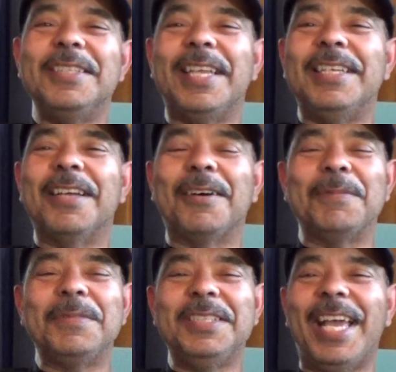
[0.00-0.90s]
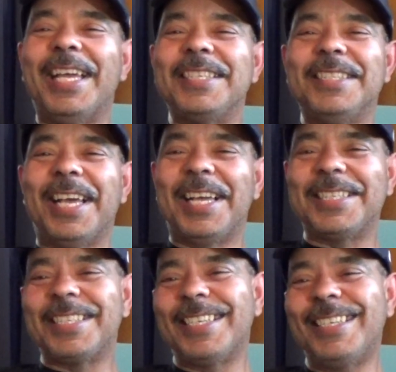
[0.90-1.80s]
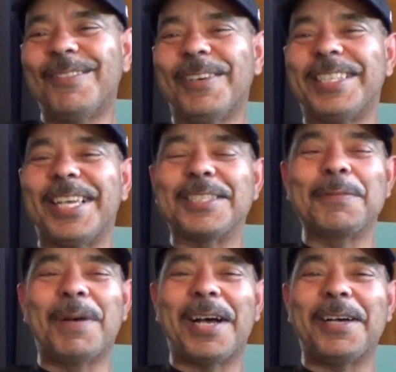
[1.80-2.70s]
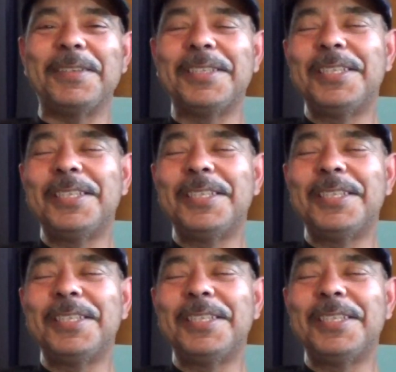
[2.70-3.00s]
Dez with that smile,